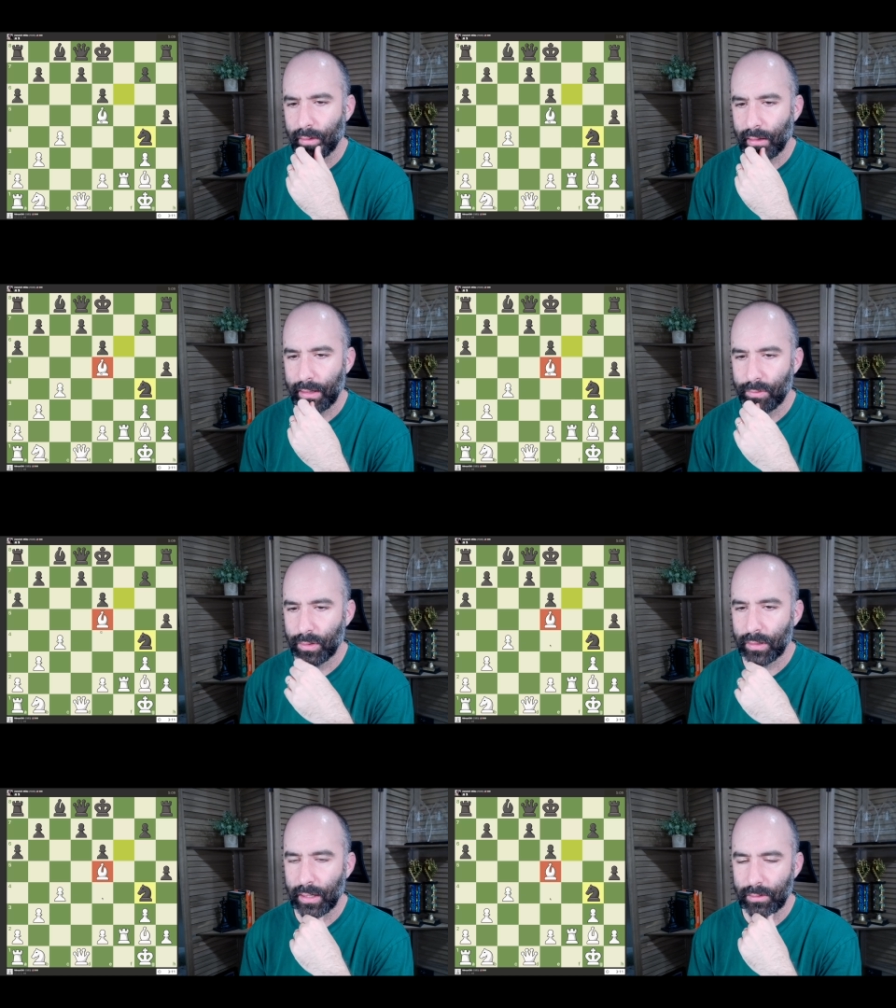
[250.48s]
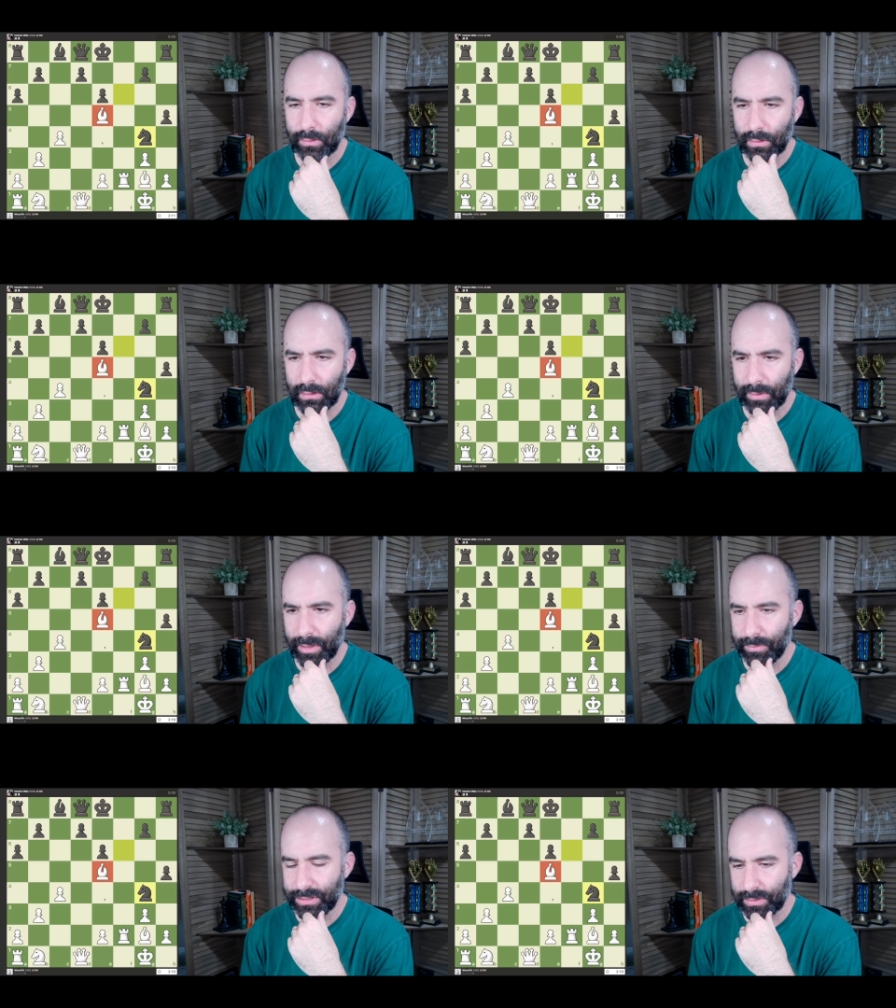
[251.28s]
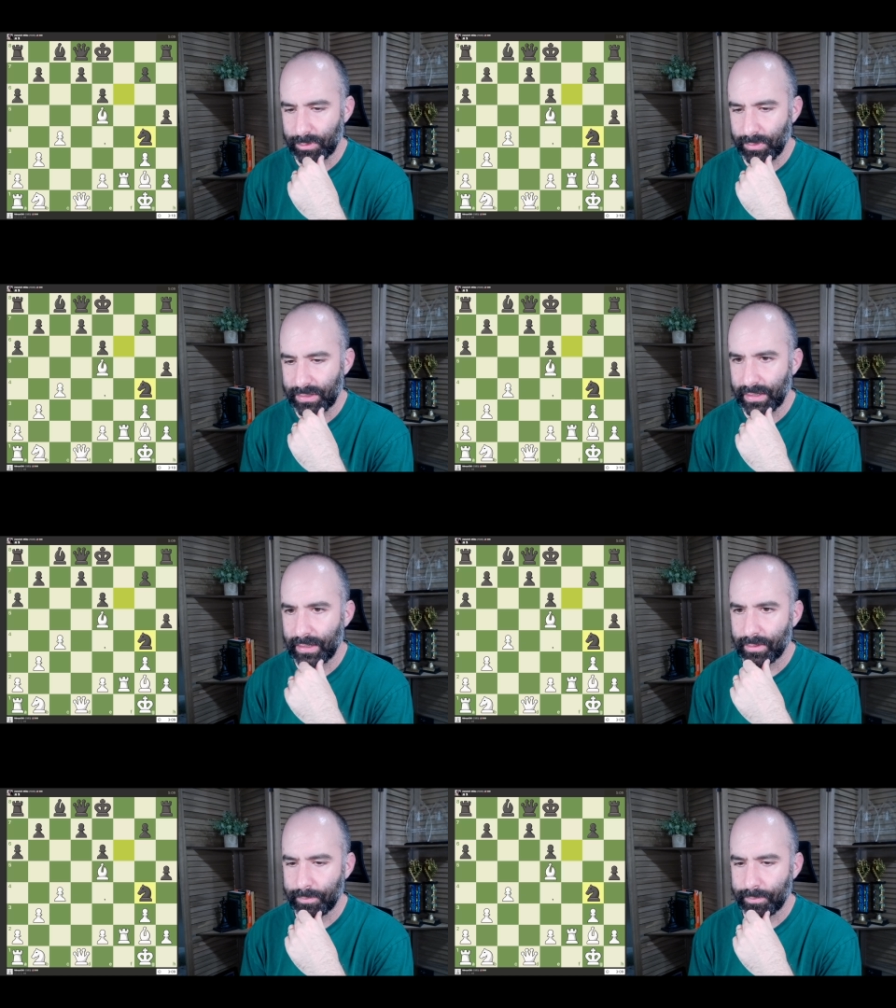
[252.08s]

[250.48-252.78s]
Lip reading: I don't want to allow my bishop to be taken.